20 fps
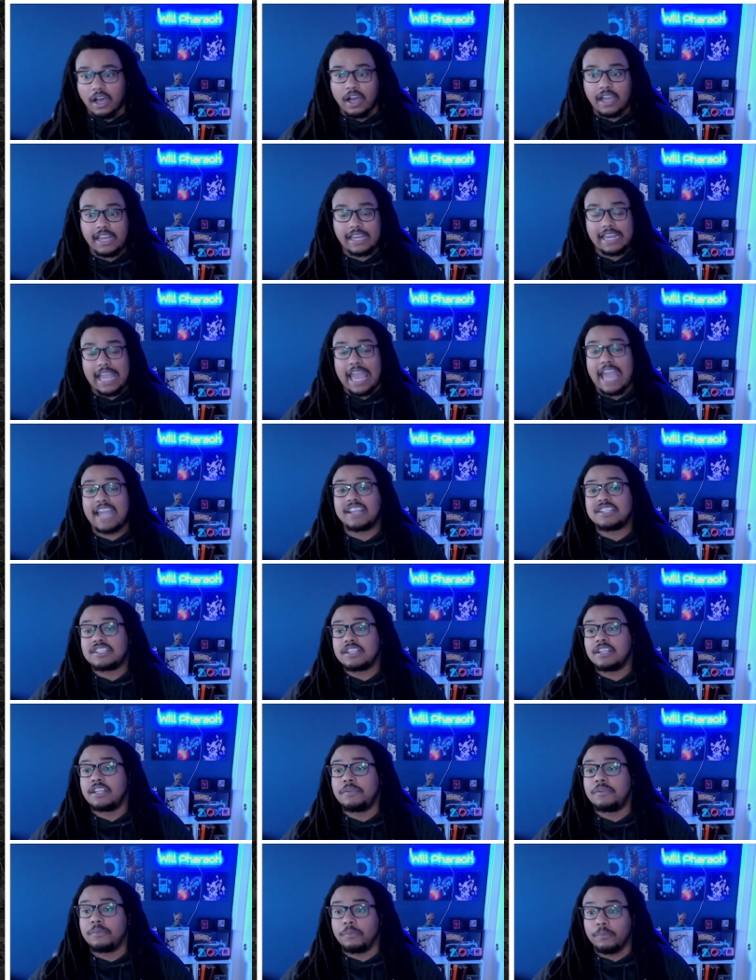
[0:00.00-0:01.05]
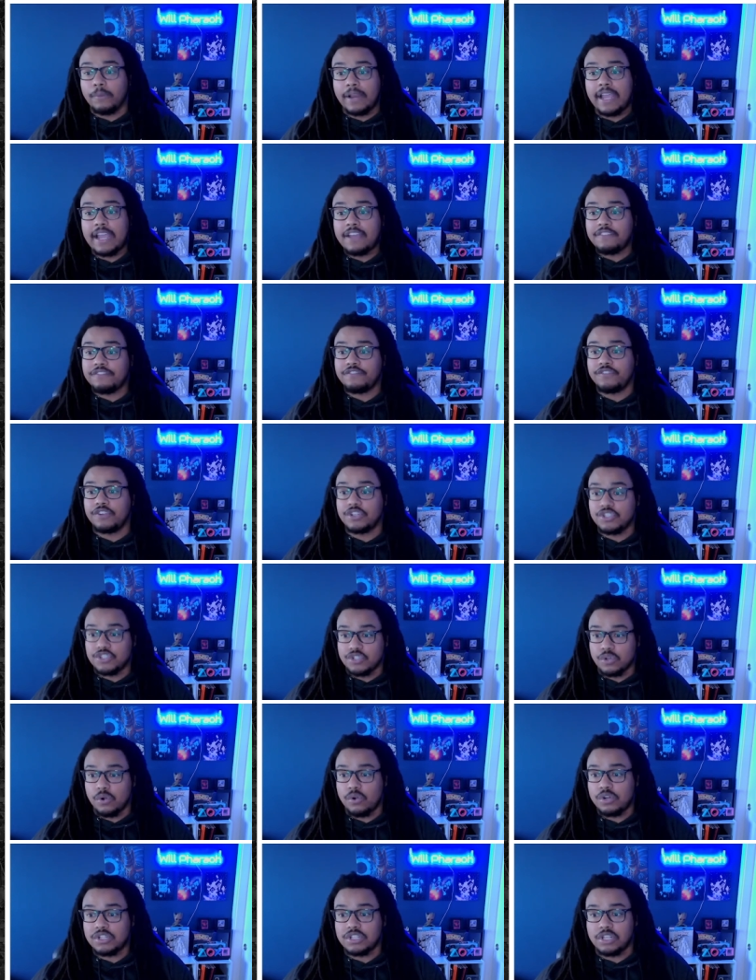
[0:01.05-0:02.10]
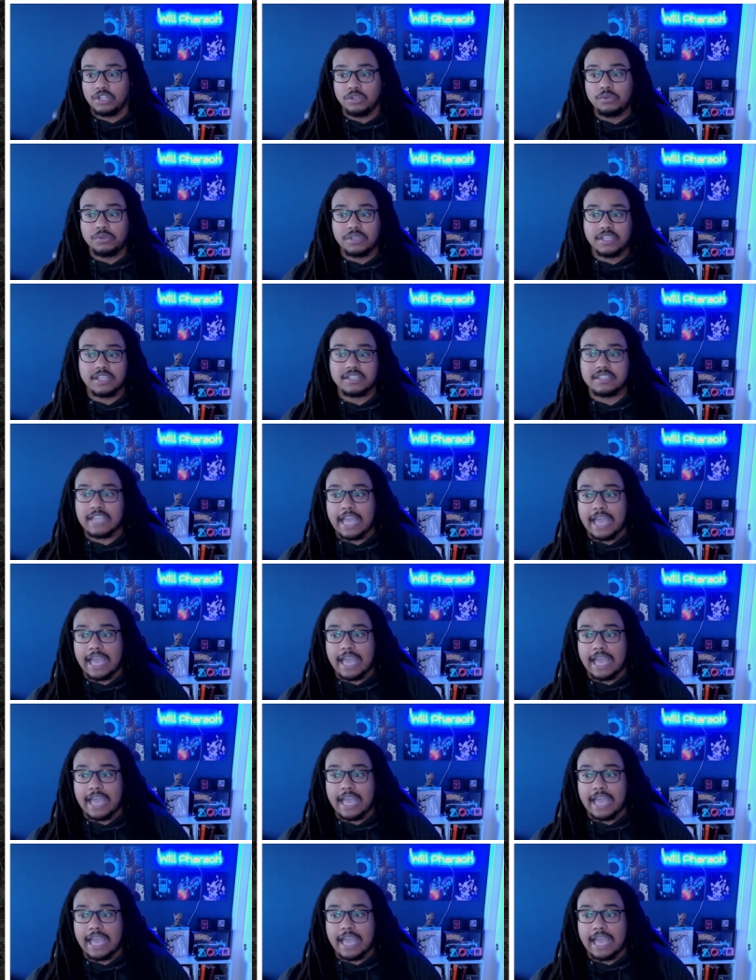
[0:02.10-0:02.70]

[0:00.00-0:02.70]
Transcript: he actually read for George Lucas